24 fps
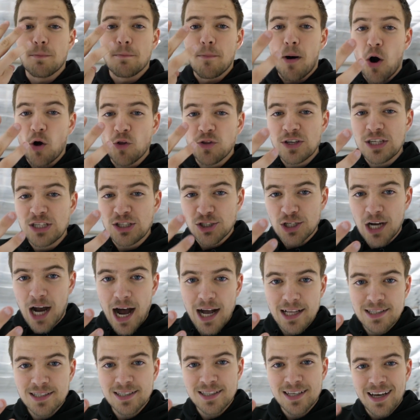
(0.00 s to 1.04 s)
multi
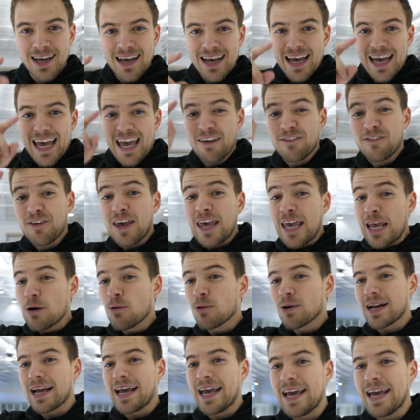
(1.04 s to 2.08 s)
shots, if he were to